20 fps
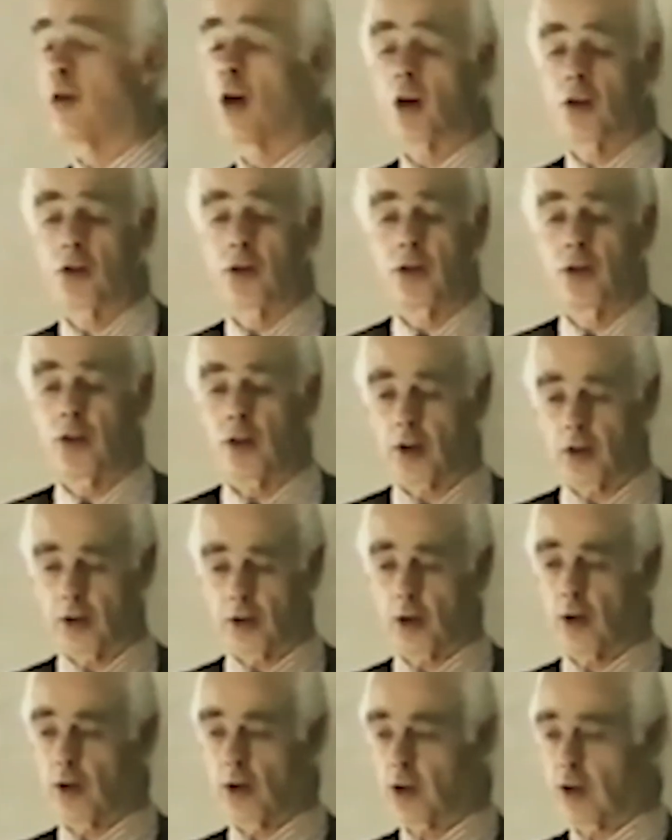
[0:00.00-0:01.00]
of oxygen,
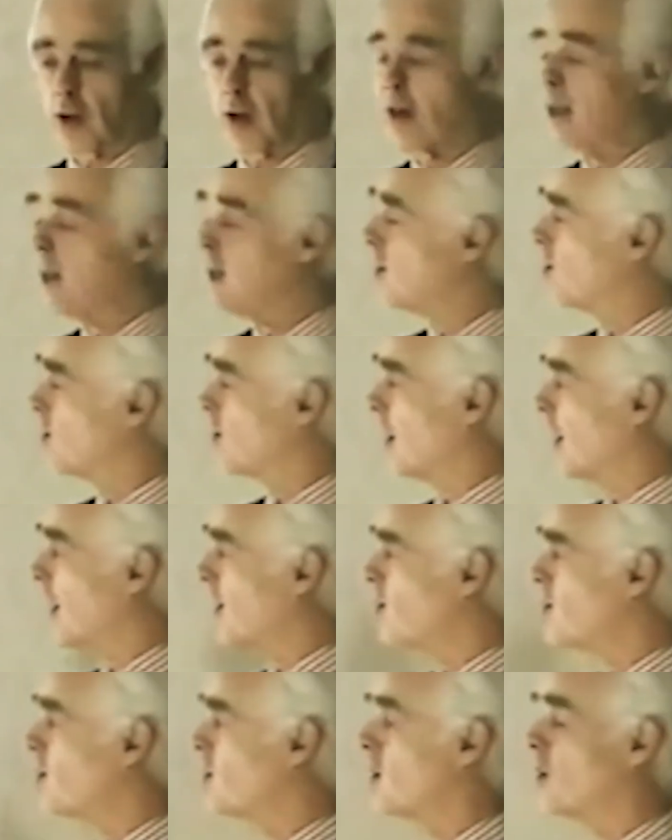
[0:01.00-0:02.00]
so that in its
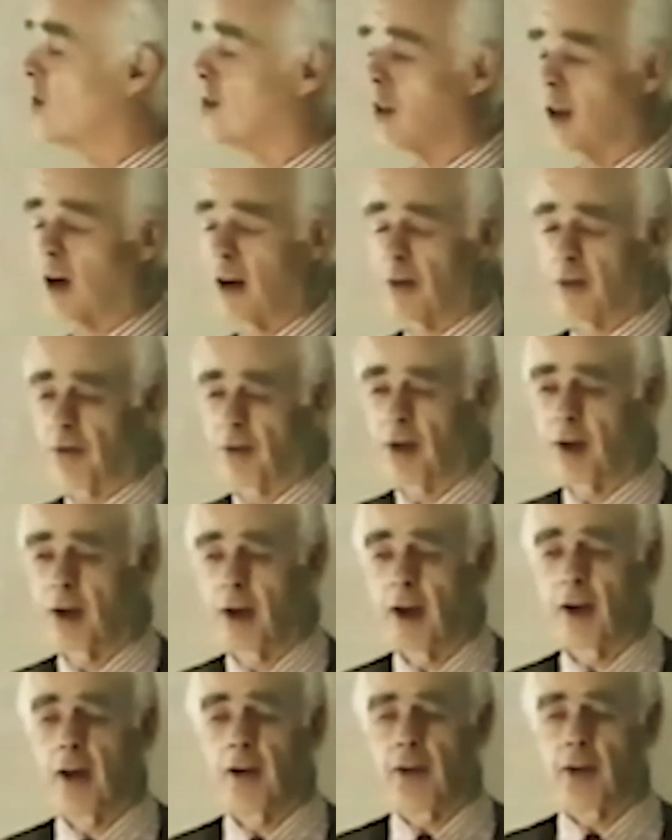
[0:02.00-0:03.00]
100 years life,
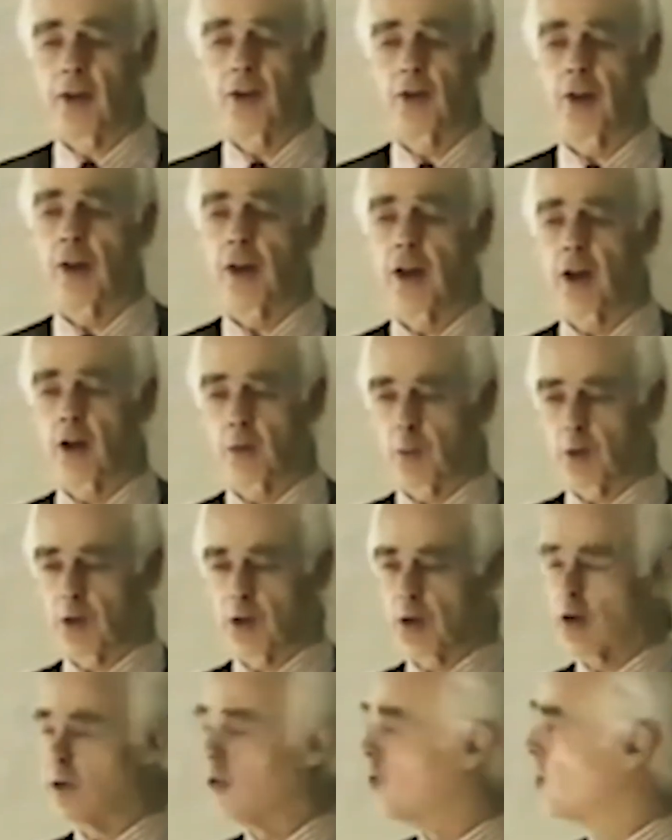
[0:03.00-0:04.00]
this tree has
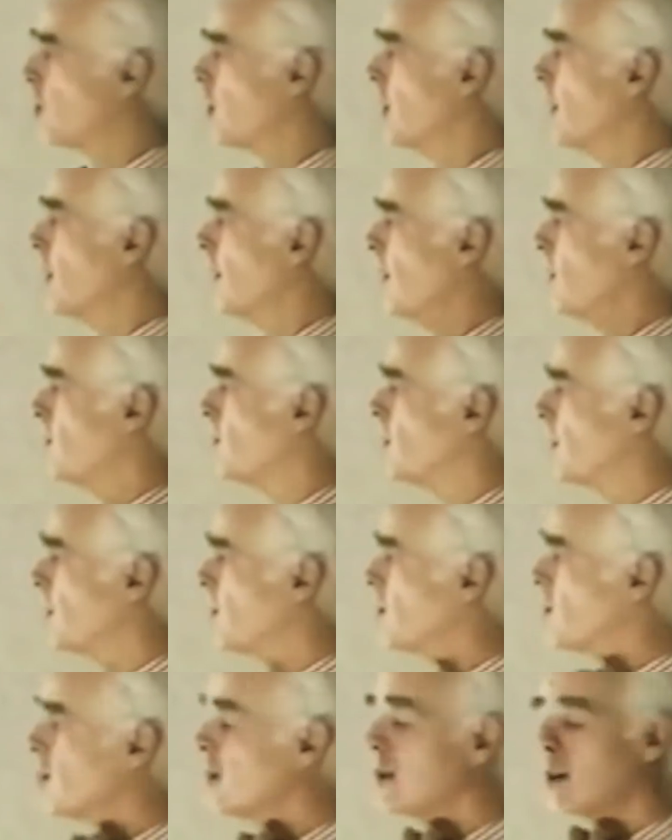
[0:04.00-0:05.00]
produced
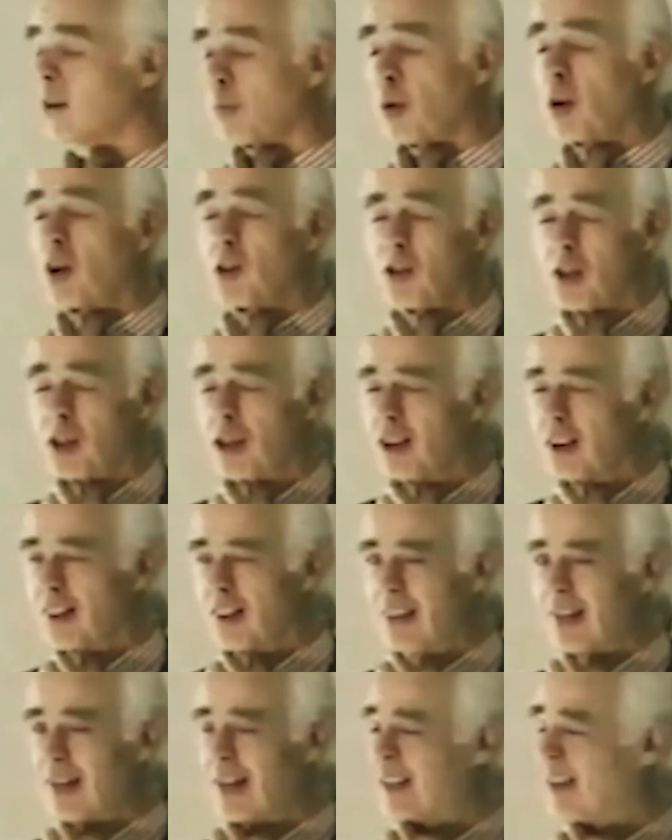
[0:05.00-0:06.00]

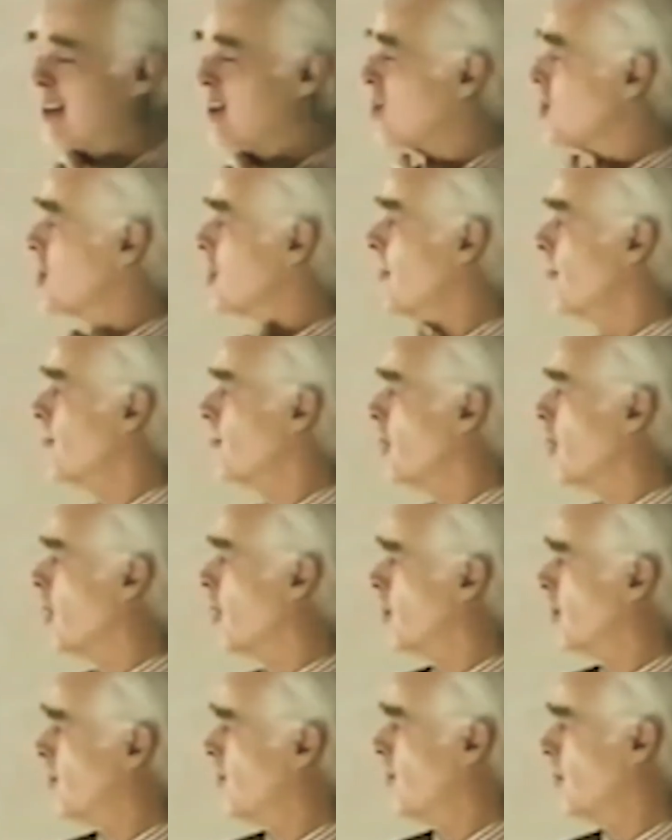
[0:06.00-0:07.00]
6.6 tons
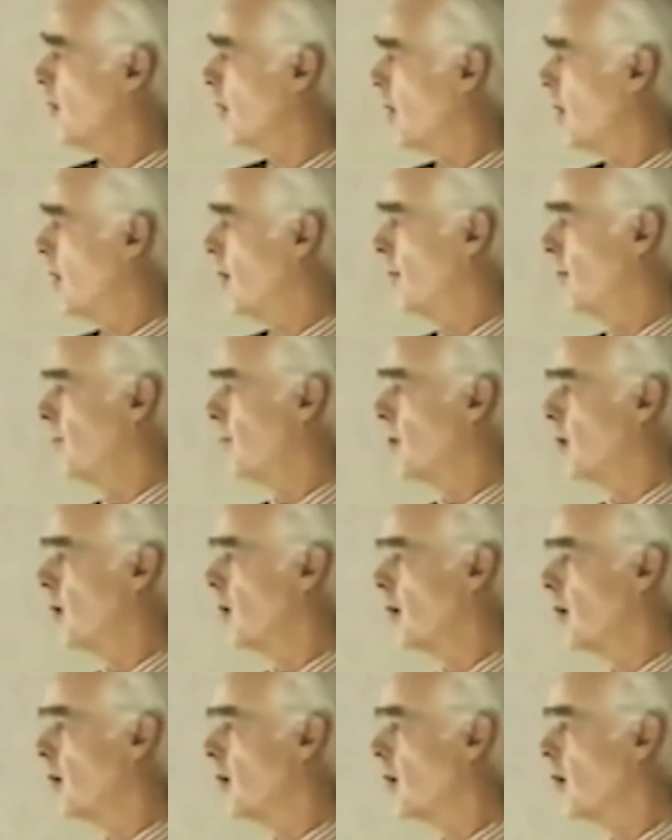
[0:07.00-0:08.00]
of
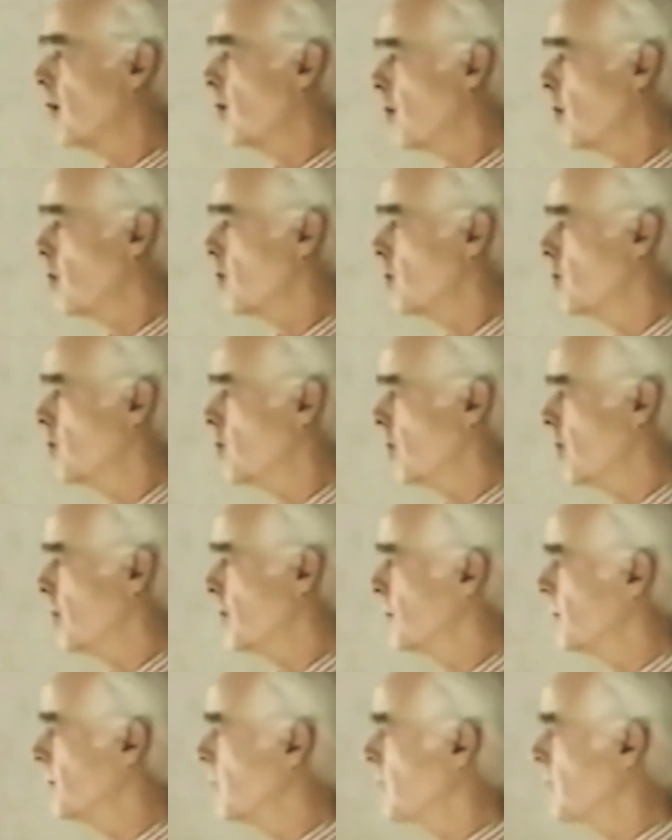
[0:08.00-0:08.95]
oxygen.